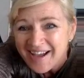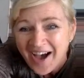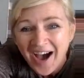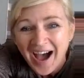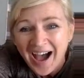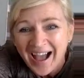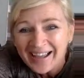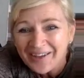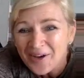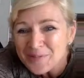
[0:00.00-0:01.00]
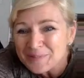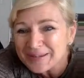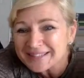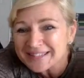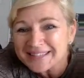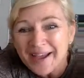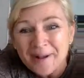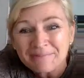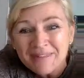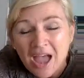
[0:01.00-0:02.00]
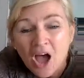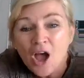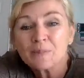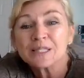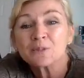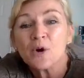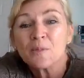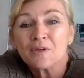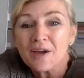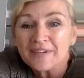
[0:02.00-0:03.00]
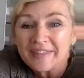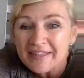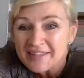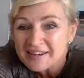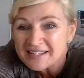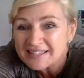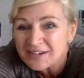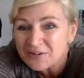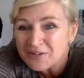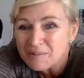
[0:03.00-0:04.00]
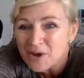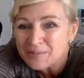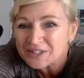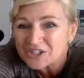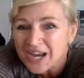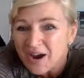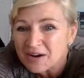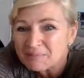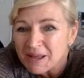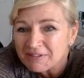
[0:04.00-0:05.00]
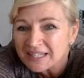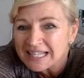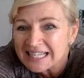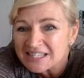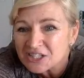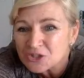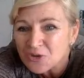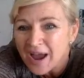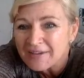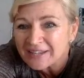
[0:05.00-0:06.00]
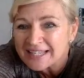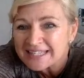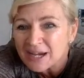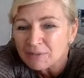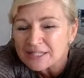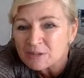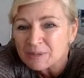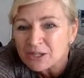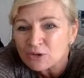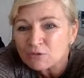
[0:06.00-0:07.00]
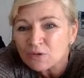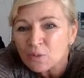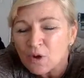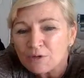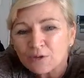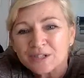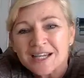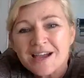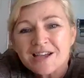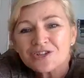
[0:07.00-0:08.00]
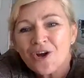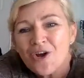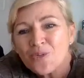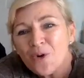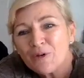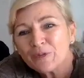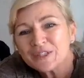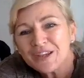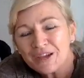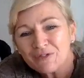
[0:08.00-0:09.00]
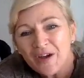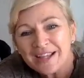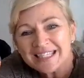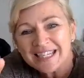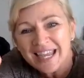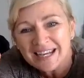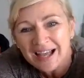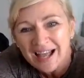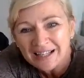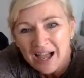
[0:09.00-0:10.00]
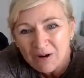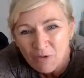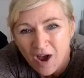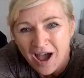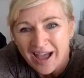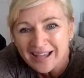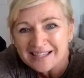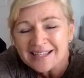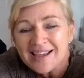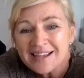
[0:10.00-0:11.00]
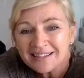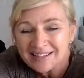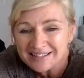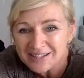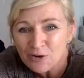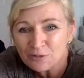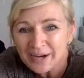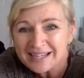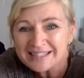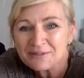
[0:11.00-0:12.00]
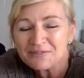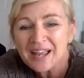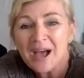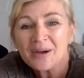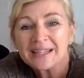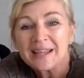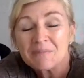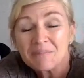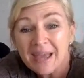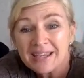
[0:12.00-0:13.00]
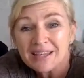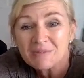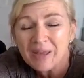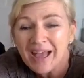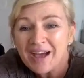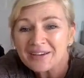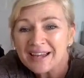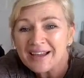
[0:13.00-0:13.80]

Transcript: Hi, hope it's warmer over there than it is here at the moment, Sharon. Beverly Linda Driver, is that recipe good for waffles? No, waffles I find to get a rise need self-raising flour, need baking powder,